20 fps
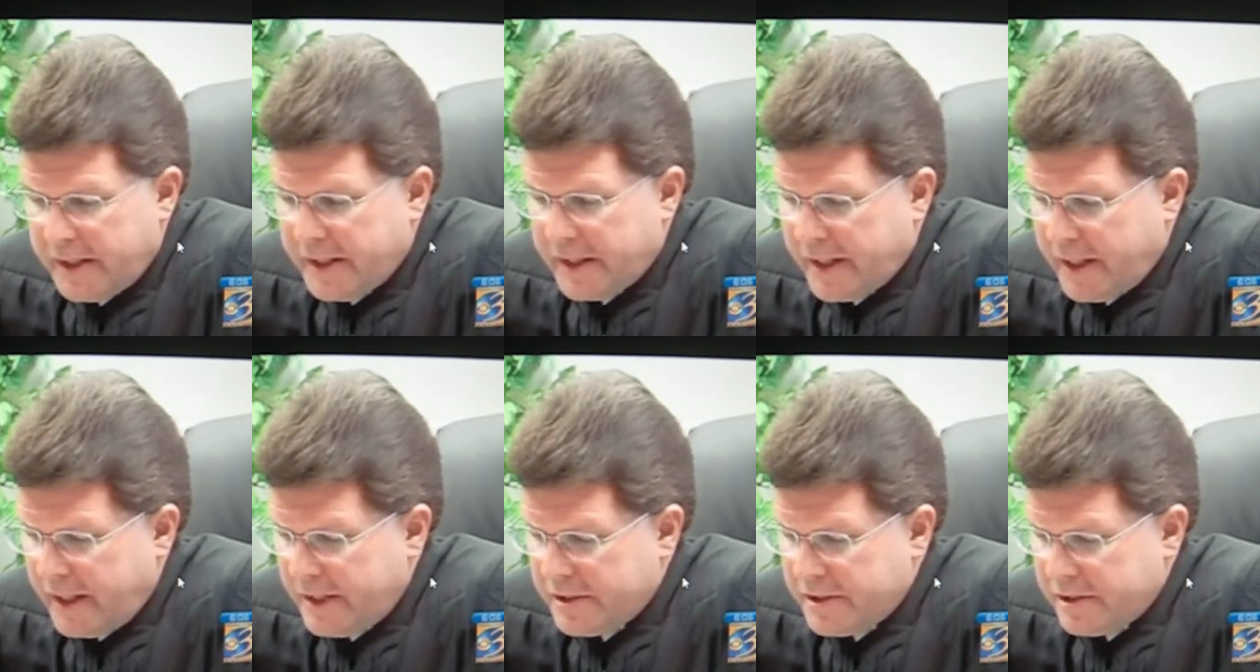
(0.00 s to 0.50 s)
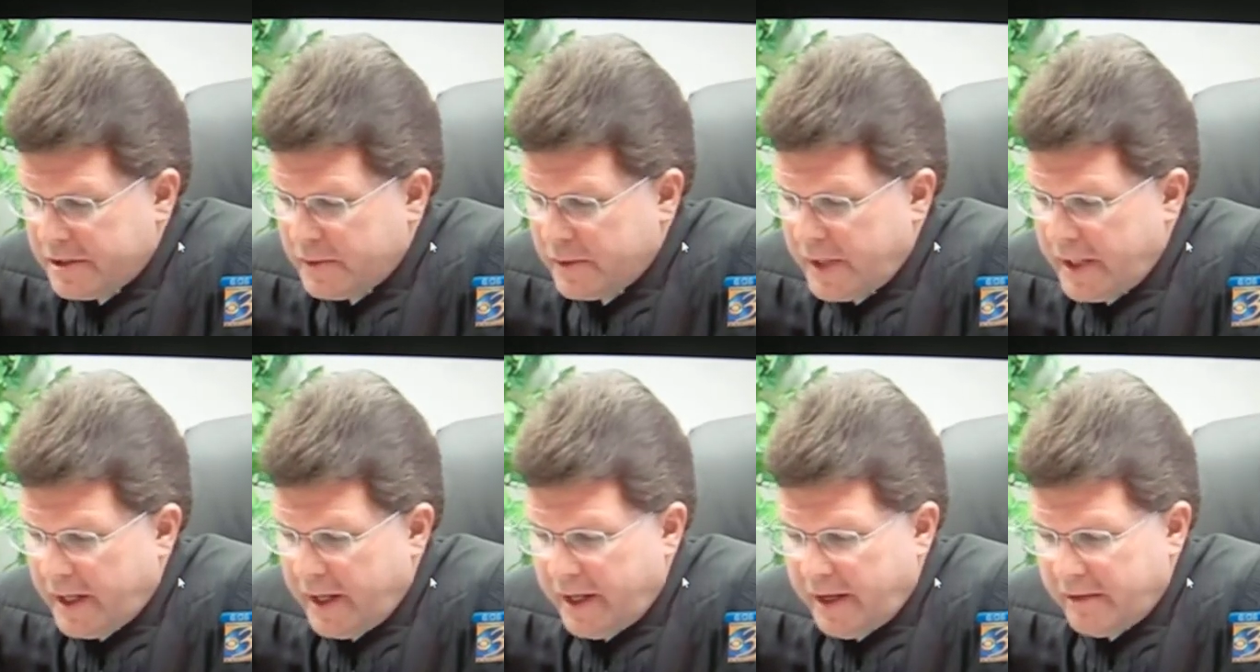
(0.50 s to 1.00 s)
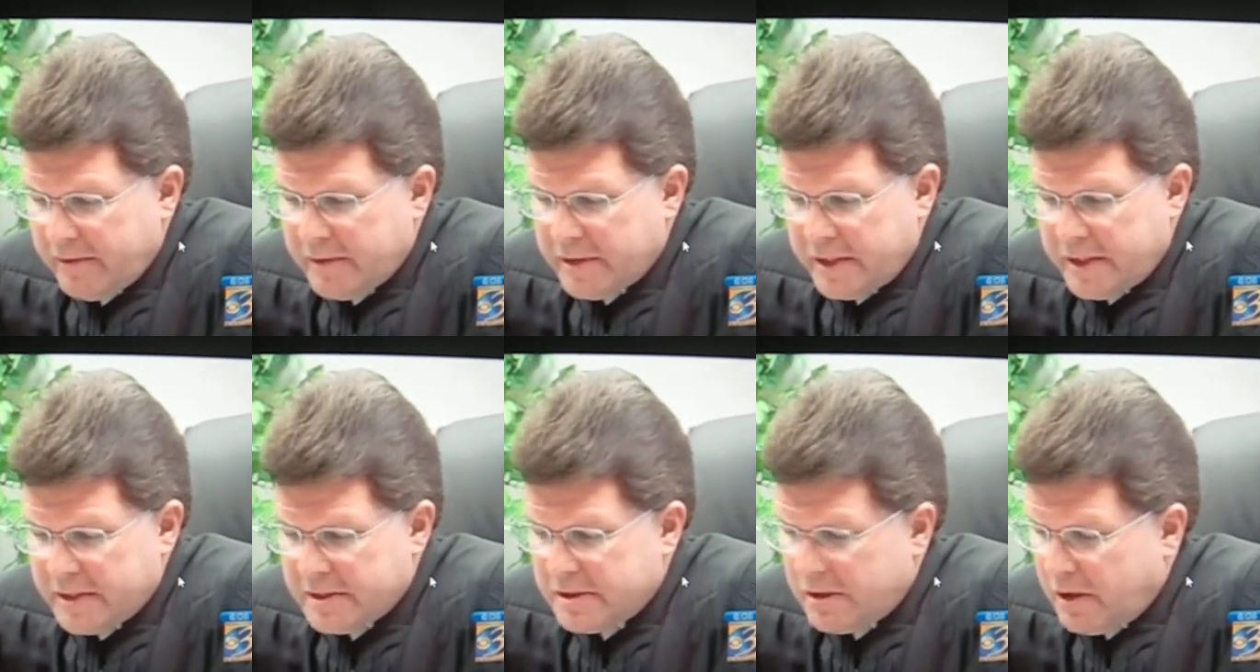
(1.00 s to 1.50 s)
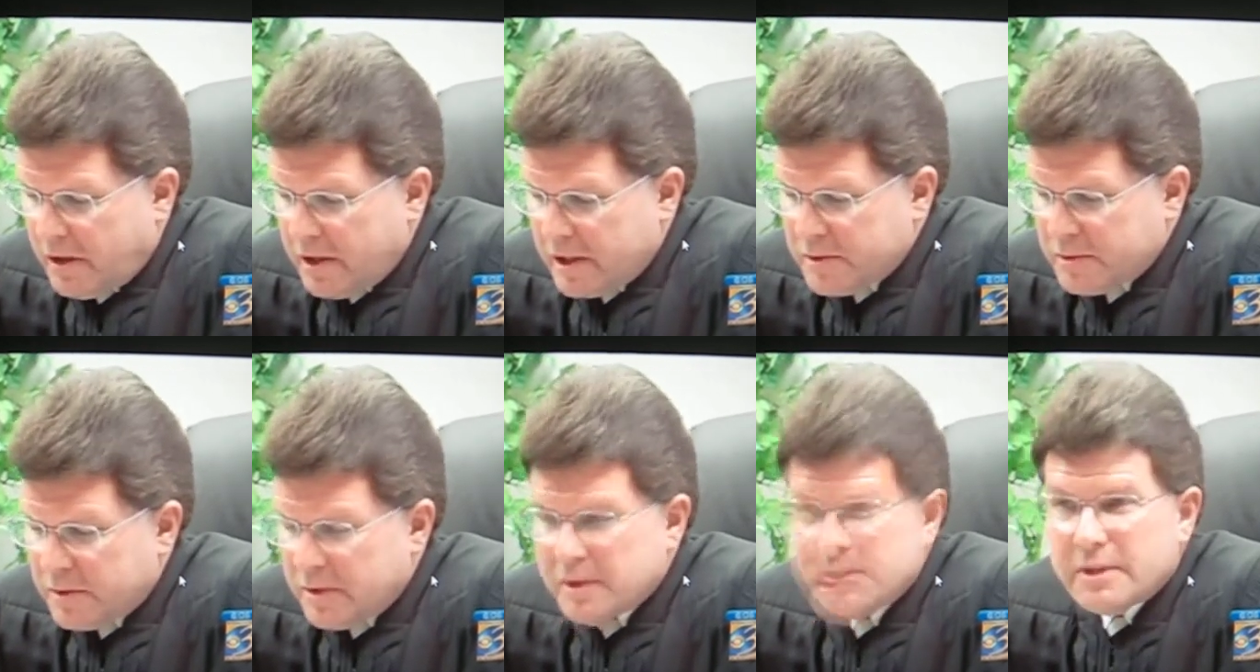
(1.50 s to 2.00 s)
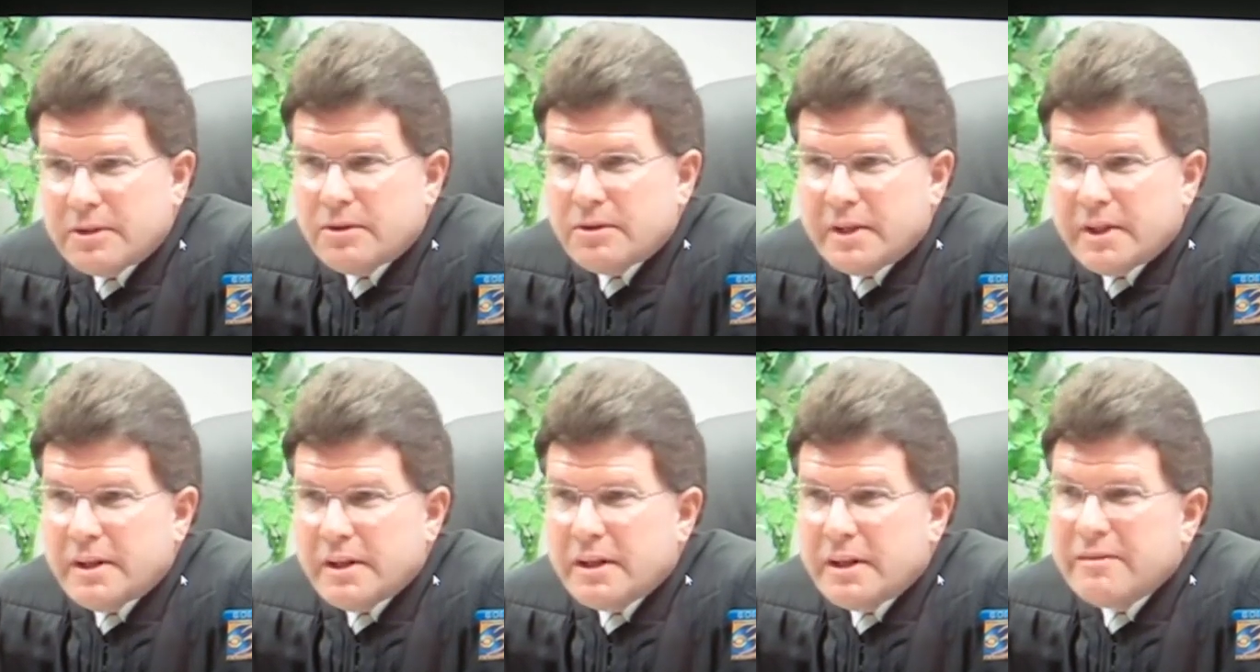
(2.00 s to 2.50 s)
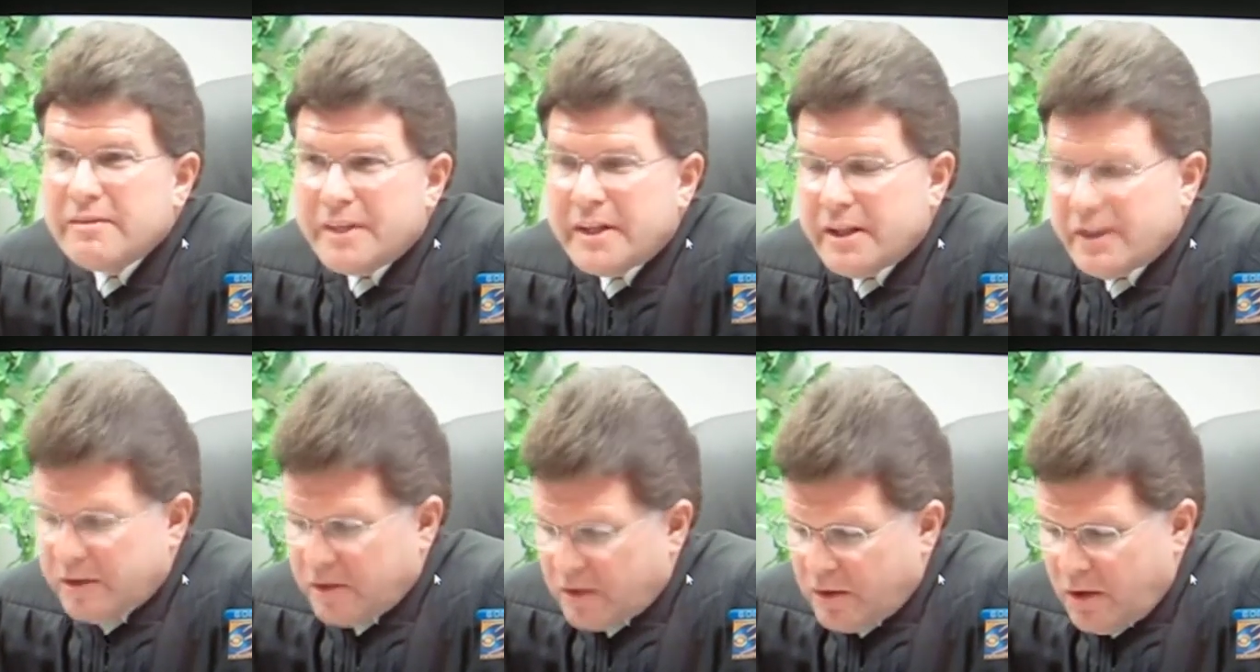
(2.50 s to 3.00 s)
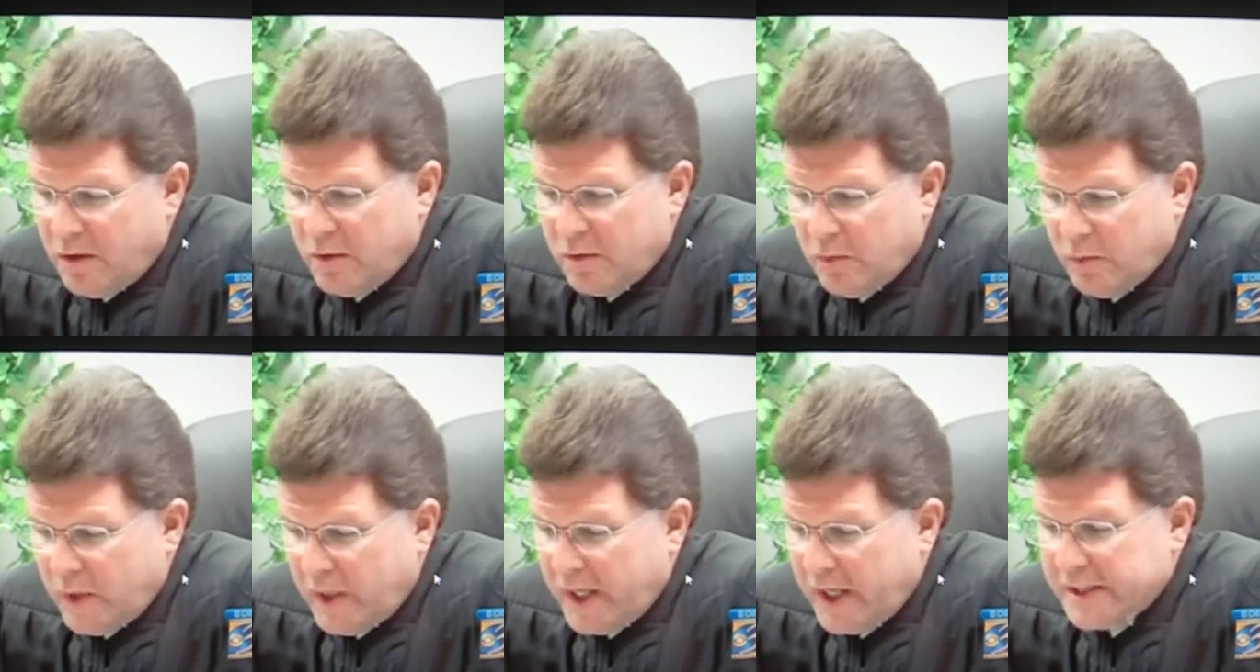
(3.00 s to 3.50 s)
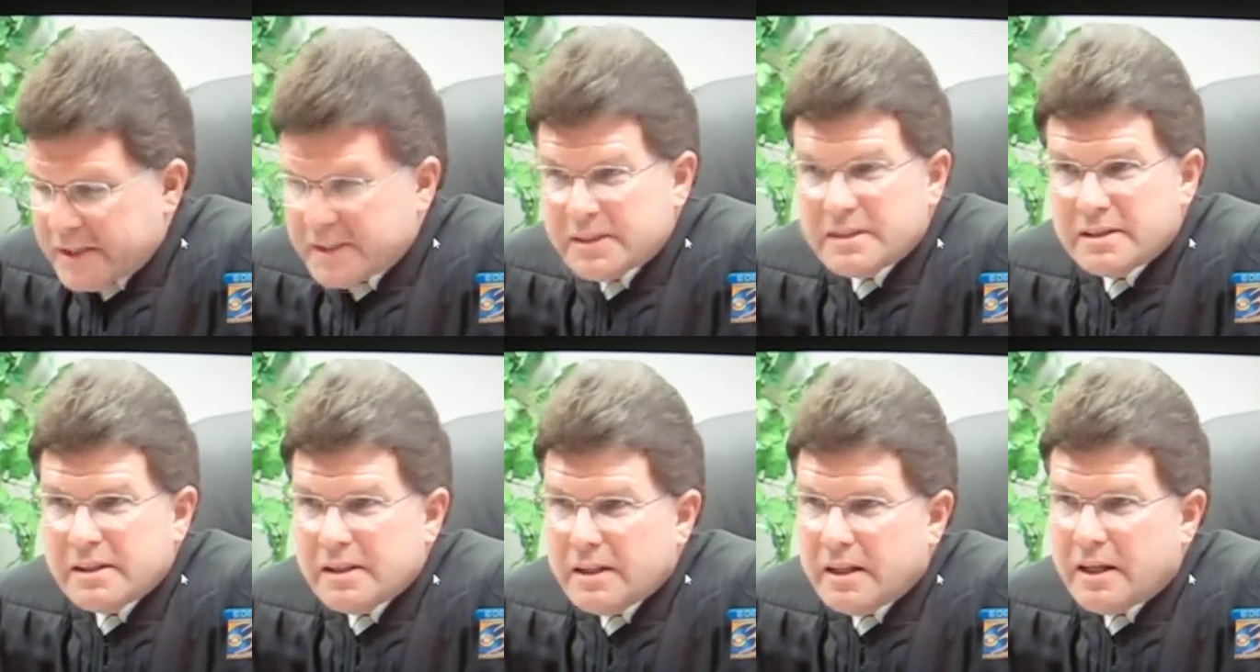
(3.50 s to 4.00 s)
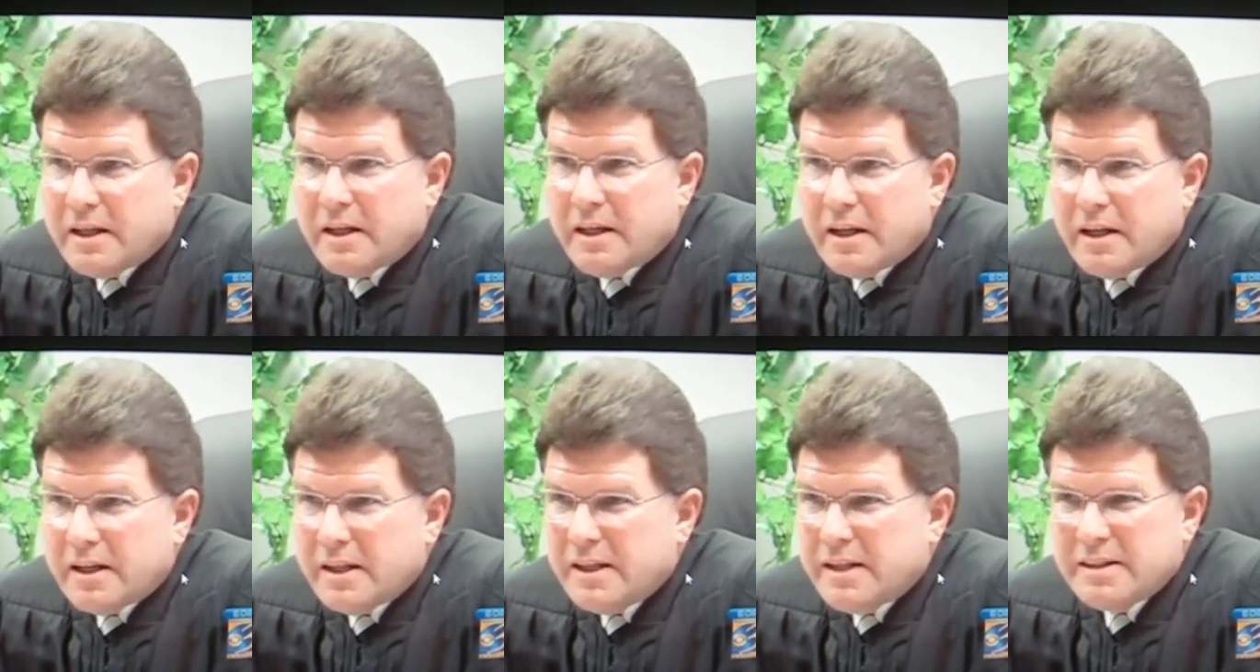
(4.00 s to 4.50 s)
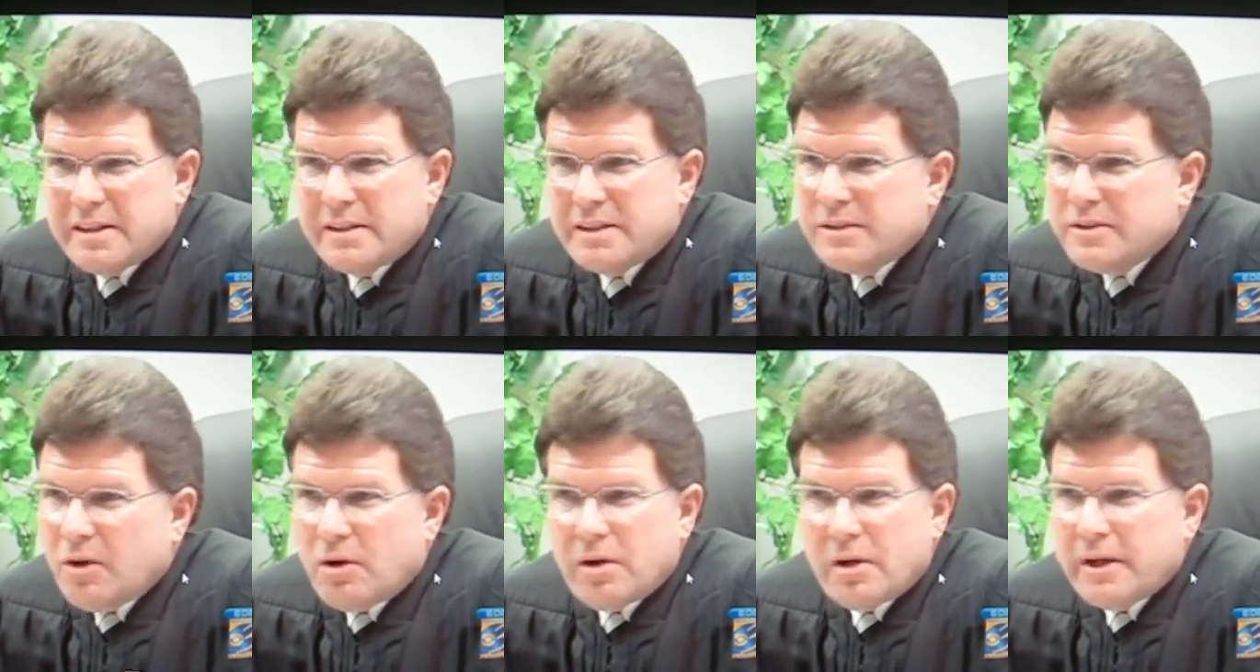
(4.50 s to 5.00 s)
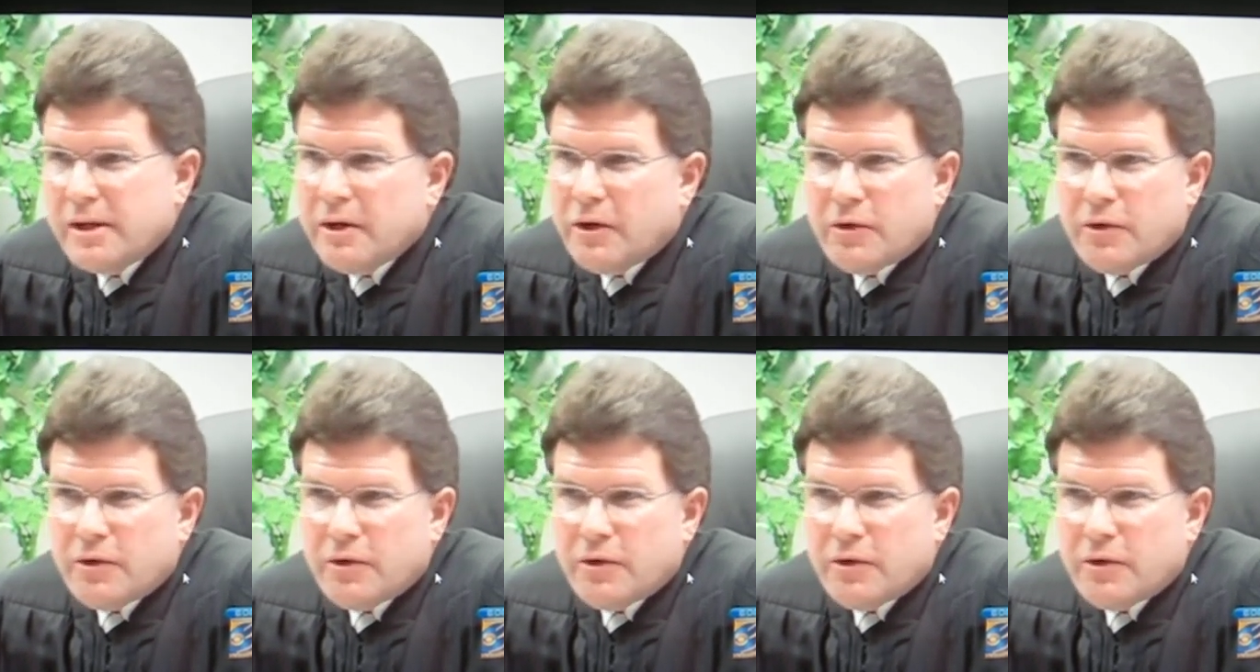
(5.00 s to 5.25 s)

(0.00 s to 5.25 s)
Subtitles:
Indications we have of these dogs were literally living in their own waste, totally